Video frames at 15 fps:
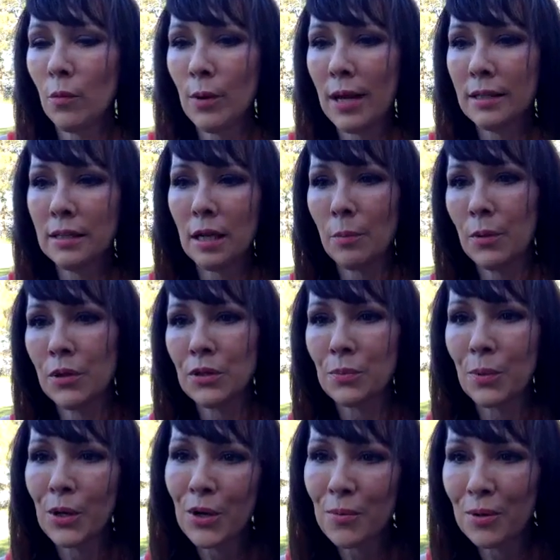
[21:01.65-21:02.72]
we ended up in this
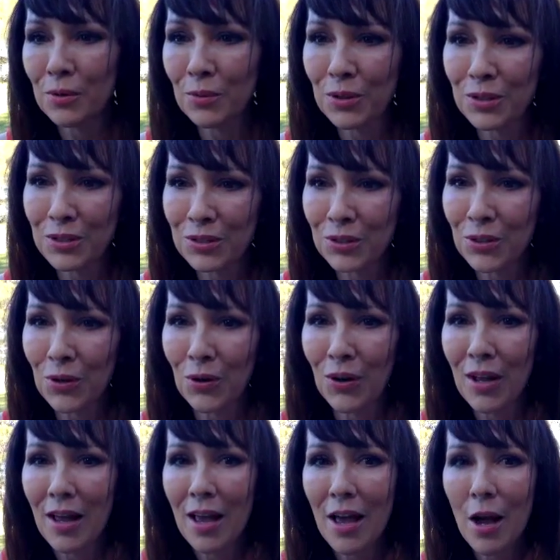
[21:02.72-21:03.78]
pyramid with this girl
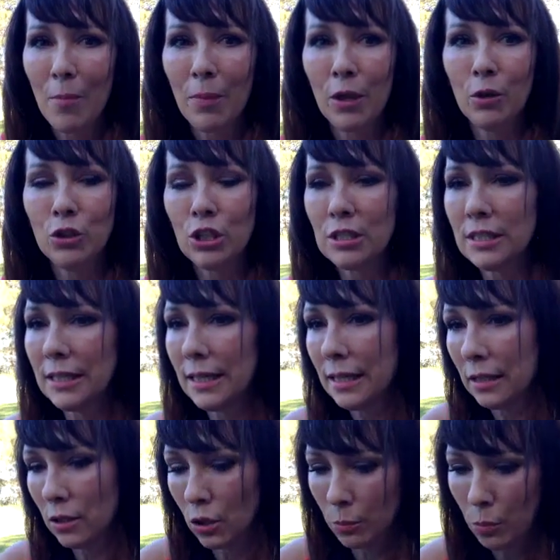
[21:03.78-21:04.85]
who just
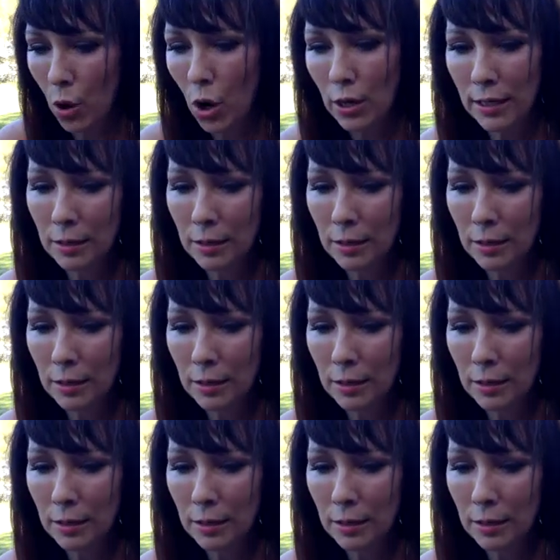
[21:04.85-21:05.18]
needed her body